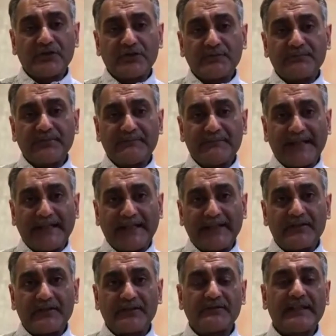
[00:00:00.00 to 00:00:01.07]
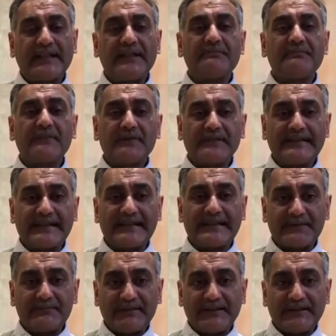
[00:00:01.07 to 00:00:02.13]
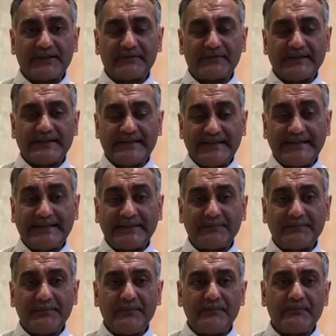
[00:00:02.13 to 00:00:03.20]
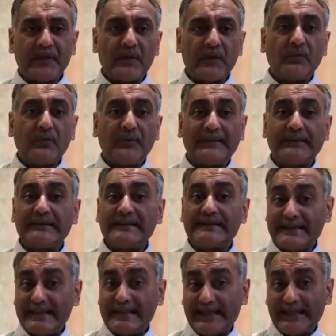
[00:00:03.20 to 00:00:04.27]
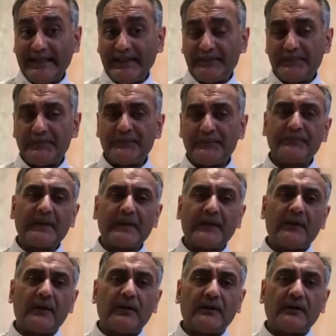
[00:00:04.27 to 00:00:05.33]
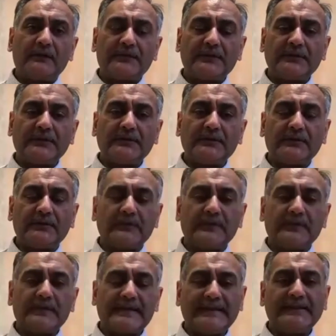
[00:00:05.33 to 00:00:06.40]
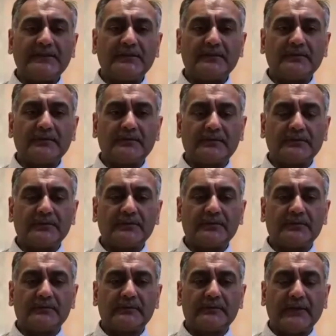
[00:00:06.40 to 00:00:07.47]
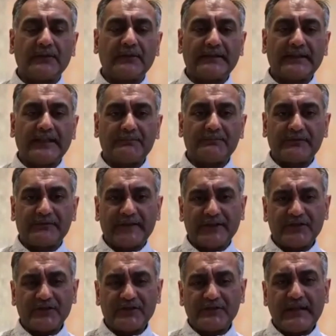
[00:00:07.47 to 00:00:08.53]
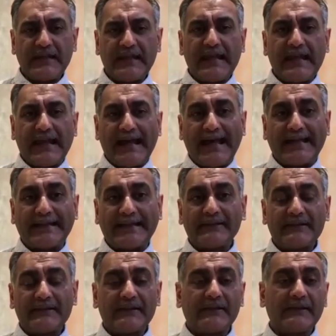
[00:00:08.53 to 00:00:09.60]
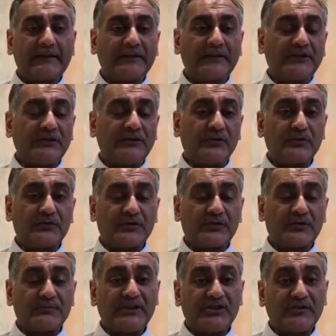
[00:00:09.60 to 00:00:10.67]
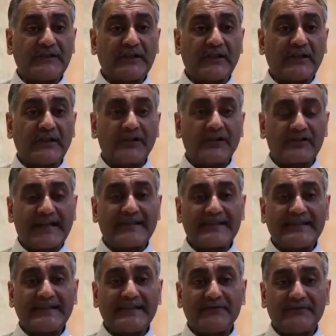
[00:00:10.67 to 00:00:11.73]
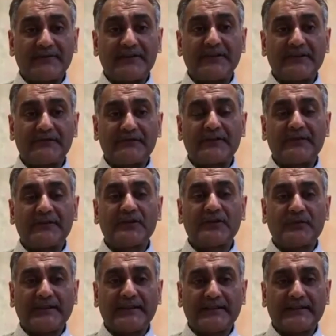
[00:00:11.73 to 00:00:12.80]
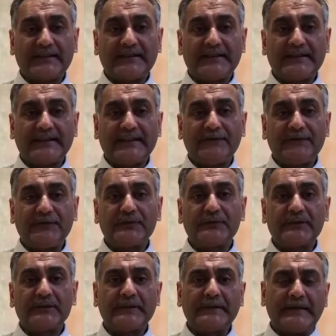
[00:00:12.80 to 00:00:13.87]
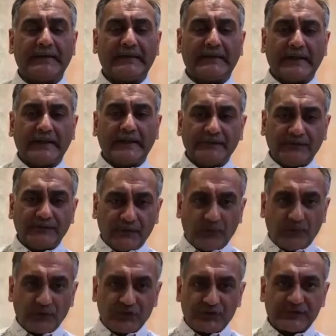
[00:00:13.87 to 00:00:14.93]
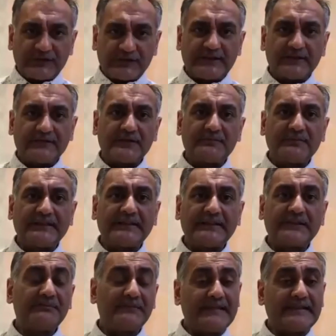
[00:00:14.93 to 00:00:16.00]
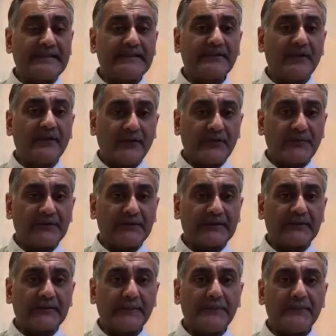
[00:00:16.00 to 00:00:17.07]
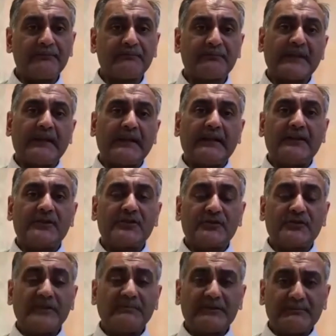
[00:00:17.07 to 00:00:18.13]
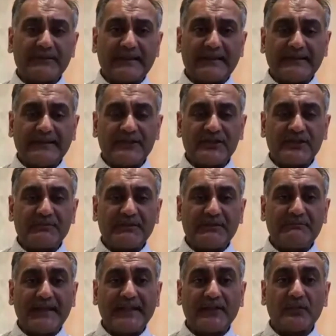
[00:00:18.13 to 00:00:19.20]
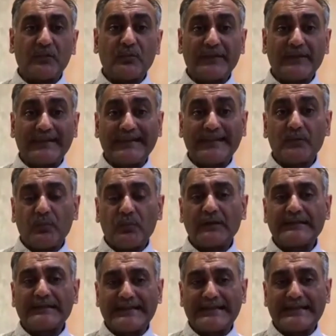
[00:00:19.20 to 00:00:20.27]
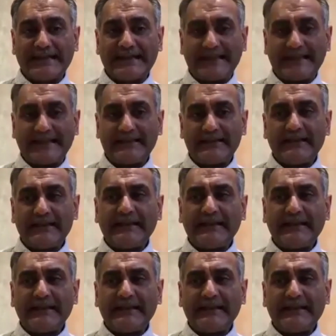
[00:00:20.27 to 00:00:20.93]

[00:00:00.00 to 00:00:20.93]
should be made to a multidisciplinary team within a day of you seeing your healthcare profession, and you ought to be triaged and seen very, very quickly. If you are unfortunate enough to be admitted in hospital, a treatment plan needs to be made within one day.